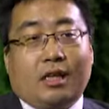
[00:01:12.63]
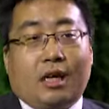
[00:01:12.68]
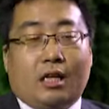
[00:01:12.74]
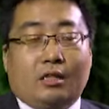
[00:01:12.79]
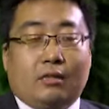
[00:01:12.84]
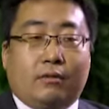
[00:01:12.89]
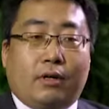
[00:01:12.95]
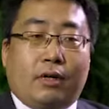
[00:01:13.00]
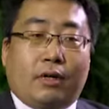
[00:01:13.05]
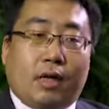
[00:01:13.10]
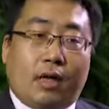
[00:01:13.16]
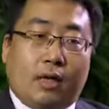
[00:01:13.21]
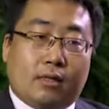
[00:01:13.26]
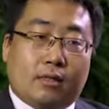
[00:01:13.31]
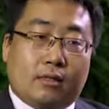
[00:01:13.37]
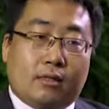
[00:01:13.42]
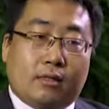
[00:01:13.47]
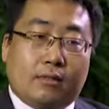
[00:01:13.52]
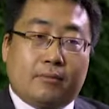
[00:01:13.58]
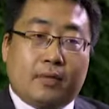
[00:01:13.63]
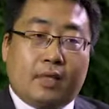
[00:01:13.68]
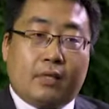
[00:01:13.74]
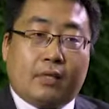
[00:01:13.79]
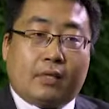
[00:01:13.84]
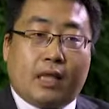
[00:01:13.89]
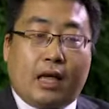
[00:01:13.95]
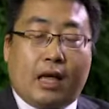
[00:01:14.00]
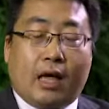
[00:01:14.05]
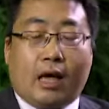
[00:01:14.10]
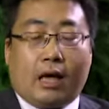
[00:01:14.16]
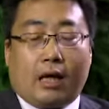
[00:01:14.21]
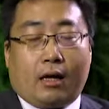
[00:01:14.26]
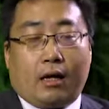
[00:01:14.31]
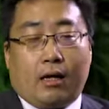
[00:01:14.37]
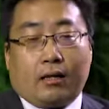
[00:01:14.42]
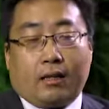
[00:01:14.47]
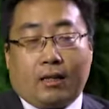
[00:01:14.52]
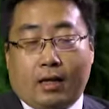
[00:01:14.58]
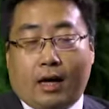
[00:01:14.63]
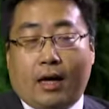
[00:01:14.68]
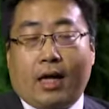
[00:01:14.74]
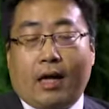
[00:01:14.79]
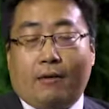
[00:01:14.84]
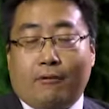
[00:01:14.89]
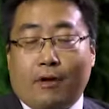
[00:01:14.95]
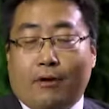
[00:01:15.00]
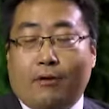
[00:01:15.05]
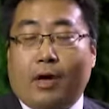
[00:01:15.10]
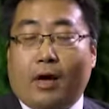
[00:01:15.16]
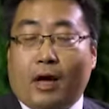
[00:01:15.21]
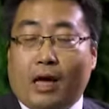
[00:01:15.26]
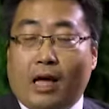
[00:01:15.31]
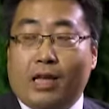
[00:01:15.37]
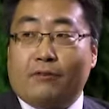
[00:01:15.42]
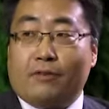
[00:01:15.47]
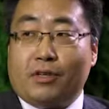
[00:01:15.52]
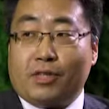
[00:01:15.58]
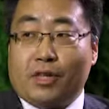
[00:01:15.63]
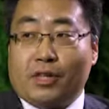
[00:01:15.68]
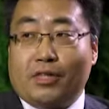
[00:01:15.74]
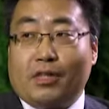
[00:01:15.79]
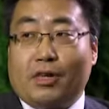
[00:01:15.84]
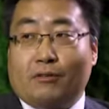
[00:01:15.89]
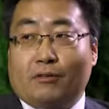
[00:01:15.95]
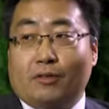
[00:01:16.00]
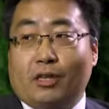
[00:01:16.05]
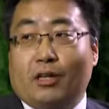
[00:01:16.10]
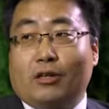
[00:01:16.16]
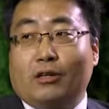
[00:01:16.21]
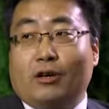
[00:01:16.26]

as well as they can have very high efficiency of the